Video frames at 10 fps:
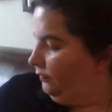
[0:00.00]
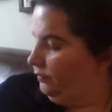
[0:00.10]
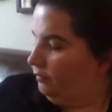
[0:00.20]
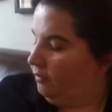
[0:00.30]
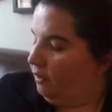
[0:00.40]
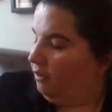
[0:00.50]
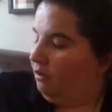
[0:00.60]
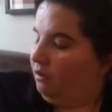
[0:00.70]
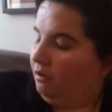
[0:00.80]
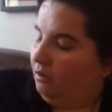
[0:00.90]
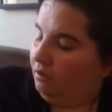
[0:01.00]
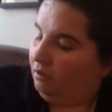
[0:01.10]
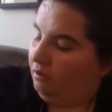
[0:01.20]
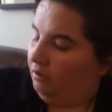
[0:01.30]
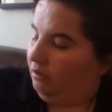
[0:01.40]

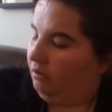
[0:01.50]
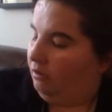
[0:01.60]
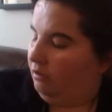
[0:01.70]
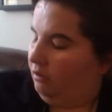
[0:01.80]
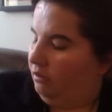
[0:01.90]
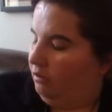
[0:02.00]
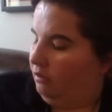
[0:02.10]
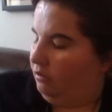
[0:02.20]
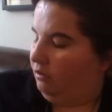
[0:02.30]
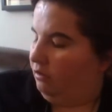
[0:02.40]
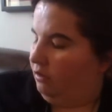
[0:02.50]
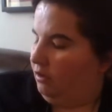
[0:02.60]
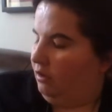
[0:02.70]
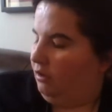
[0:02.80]
(no one is talking)